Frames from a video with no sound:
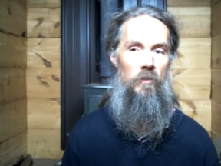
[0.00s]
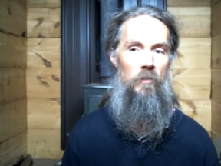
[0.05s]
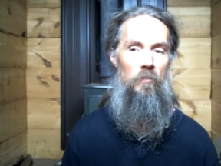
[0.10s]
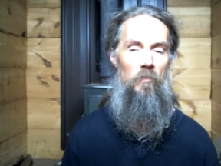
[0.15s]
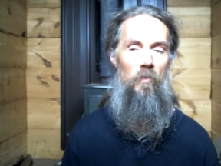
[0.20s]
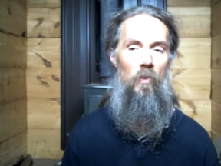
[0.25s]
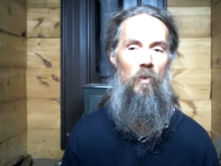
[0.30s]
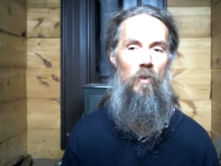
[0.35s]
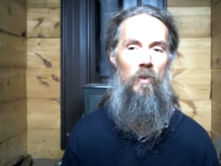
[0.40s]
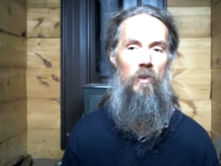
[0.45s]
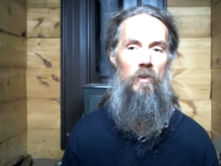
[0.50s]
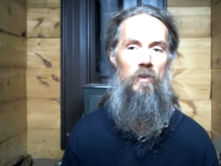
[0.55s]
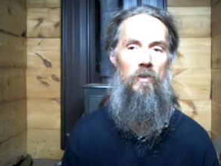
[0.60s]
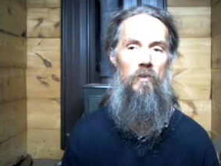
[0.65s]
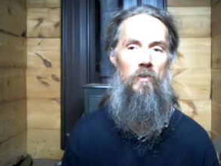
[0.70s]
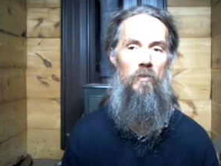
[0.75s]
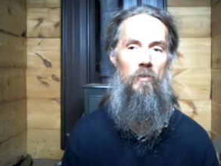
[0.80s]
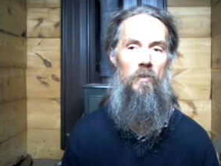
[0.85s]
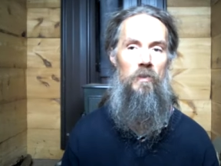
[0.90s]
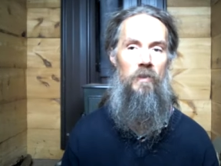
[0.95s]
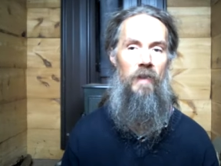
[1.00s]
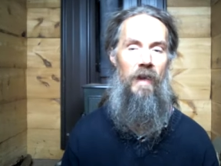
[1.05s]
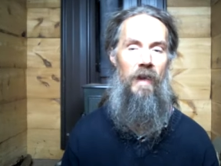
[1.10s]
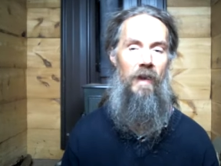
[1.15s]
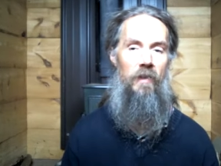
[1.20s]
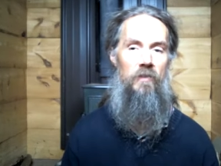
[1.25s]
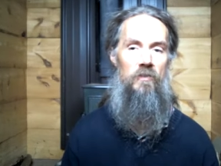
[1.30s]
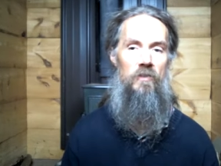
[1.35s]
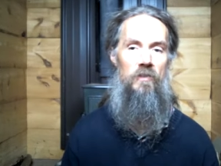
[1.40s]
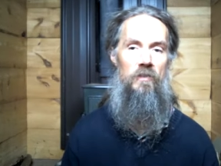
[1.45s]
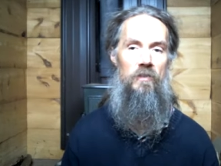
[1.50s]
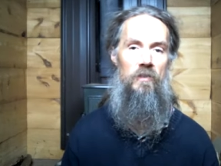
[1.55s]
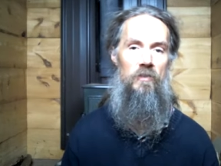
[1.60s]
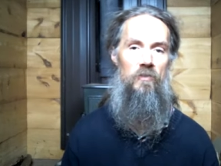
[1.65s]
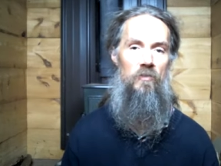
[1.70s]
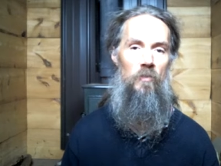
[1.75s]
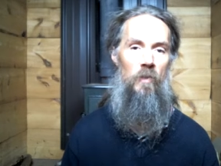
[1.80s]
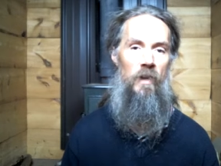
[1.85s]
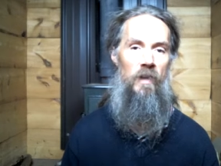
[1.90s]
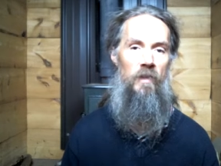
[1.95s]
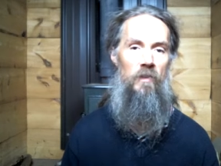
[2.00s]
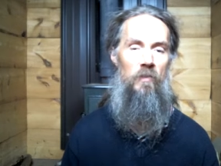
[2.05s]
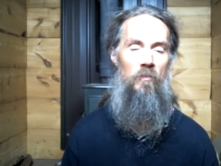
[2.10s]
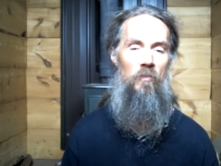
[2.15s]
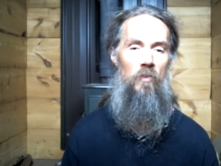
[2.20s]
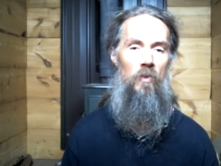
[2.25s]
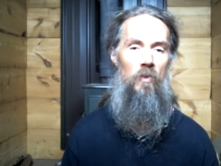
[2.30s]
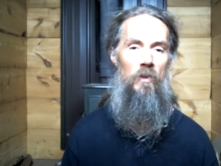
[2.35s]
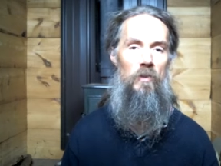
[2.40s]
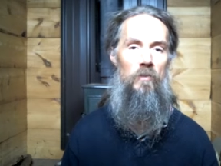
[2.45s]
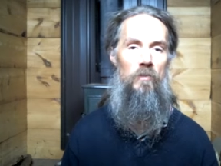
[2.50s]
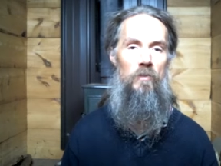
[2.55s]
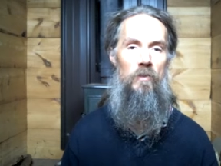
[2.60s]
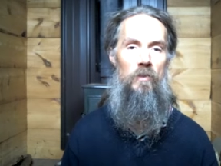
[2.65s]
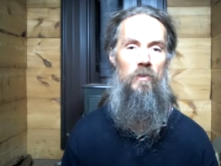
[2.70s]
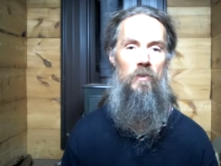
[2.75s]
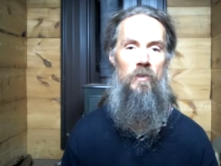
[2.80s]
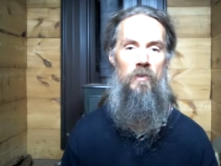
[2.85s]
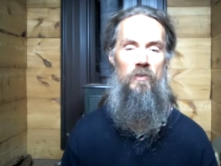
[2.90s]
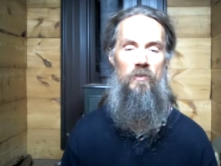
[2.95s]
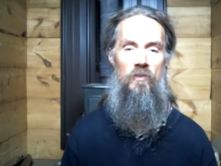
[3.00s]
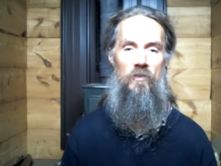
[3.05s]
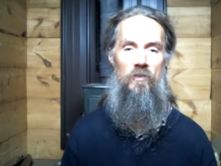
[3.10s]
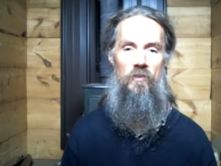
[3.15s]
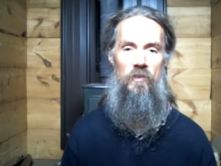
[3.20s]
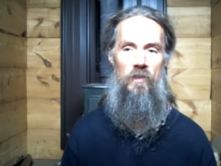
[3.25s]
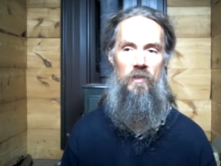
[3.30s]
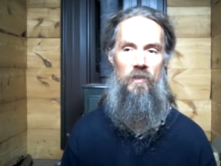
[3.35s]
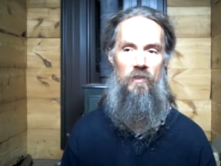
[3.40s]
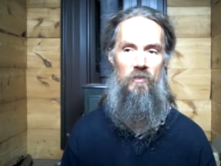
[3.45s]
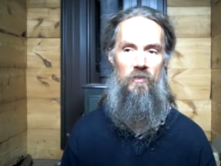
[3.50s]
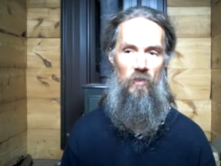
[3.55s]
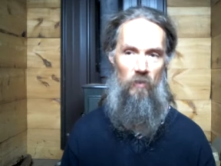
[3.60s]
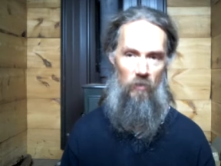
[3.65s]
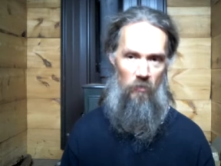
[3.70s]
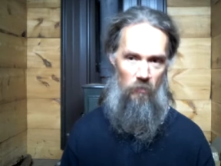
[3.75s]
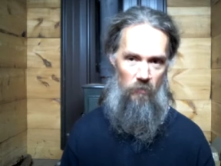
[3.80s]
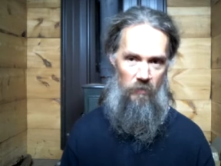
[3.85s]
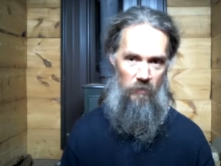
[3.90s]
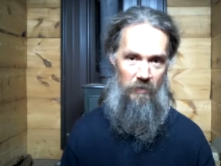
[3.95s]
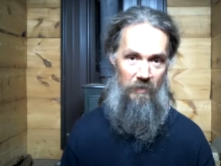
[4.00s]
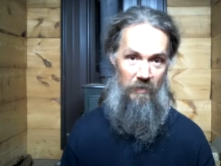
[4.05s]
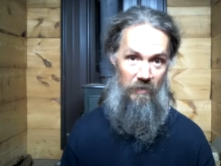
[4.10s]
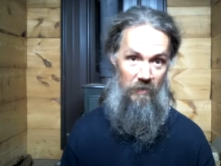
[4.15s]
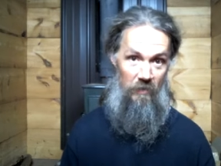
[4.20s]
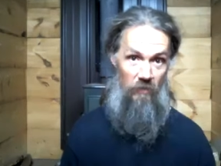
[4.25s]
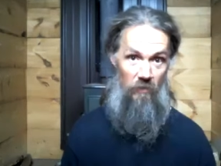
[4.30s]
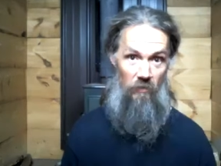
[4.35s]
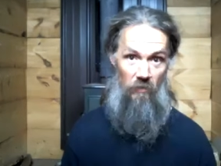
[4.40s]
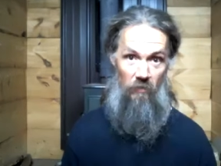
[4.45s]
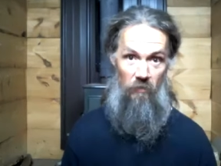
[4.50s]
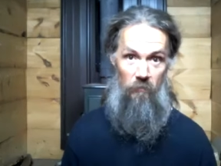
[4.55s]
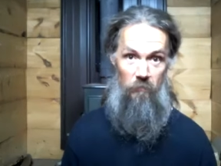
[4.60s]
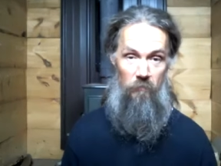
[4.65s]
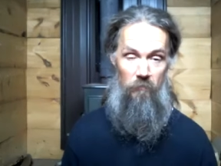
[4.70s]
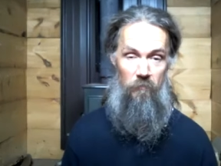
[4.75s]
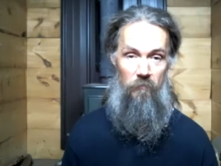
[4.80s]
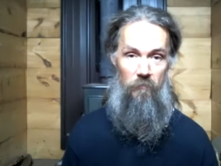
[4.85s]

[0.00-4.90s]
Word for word: The more you relax in this way, the more you notice that it's already here.